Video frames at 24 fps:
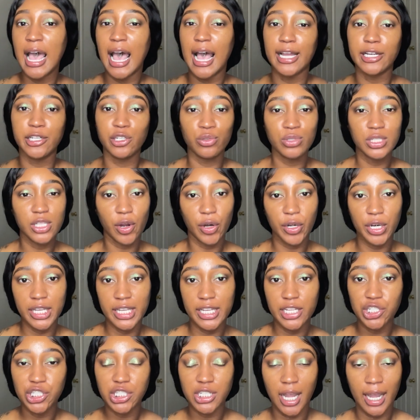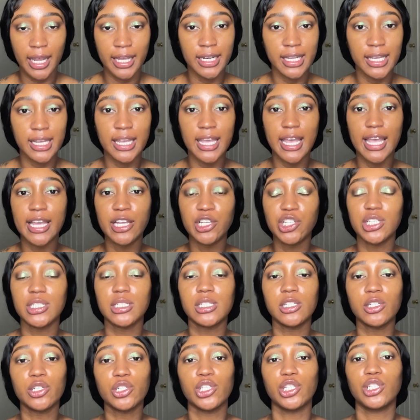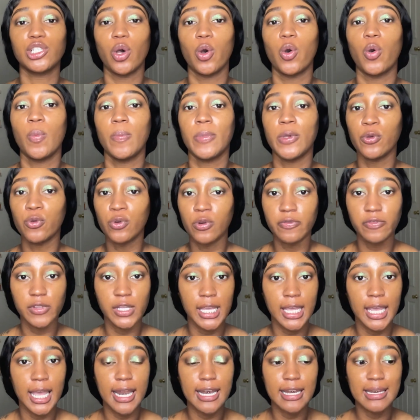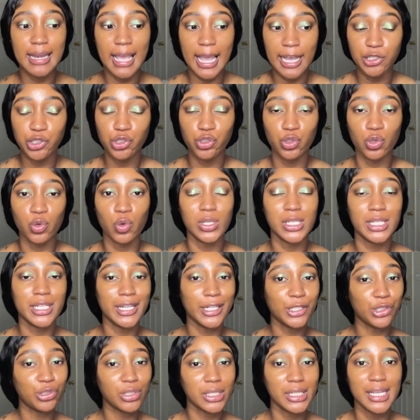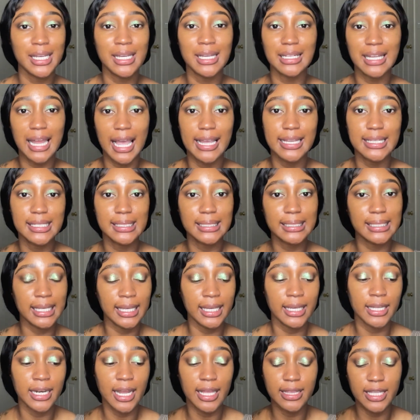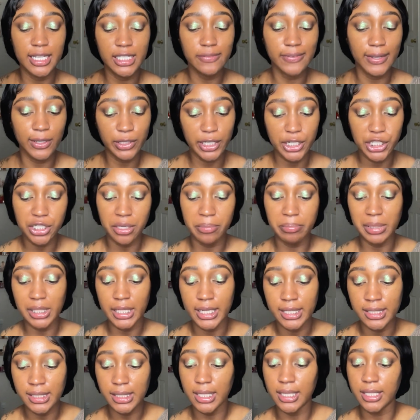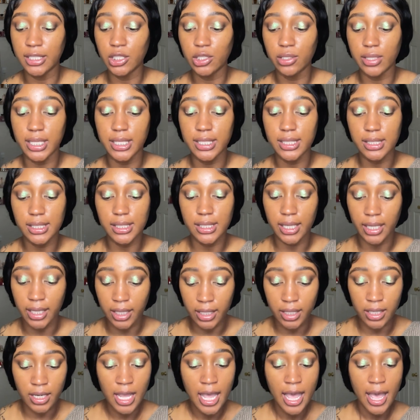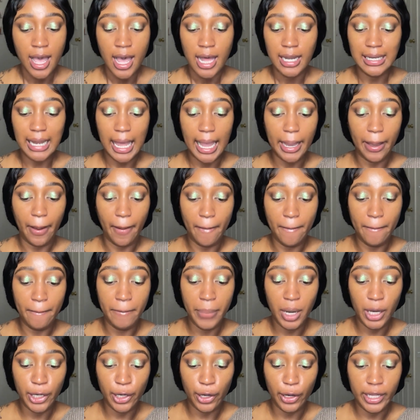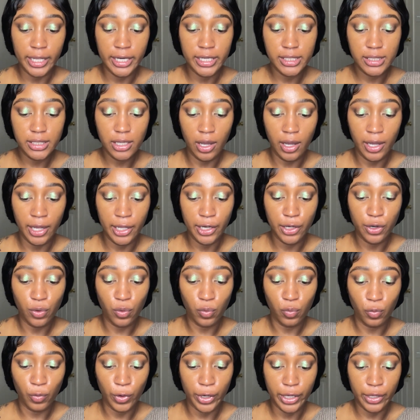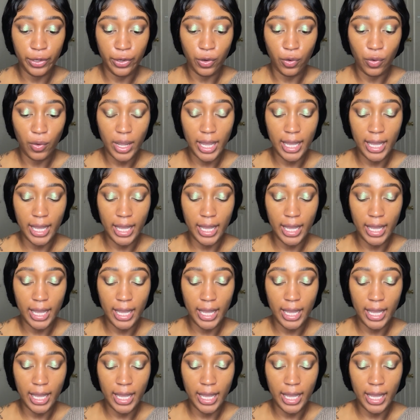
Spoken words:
I do start to get shiny, it just looks so beautifully natural, literally like skin. This foundation blends into the skin like butter. It is unreal.